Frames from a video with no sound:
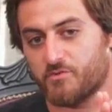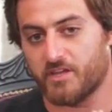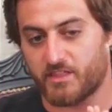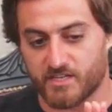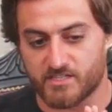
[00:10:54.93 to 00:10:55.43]
where
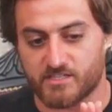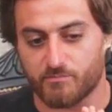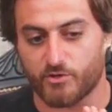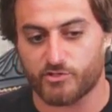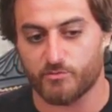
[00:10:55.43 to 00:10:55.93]
he thinks it's
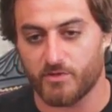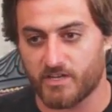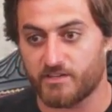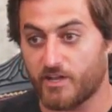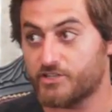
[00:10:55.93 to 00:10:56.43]

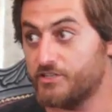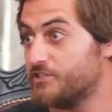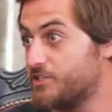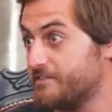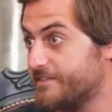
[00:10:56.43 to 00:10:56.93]
impossible, and you actually
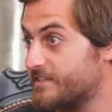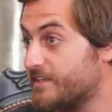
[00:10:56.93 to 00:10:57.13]
achieve it.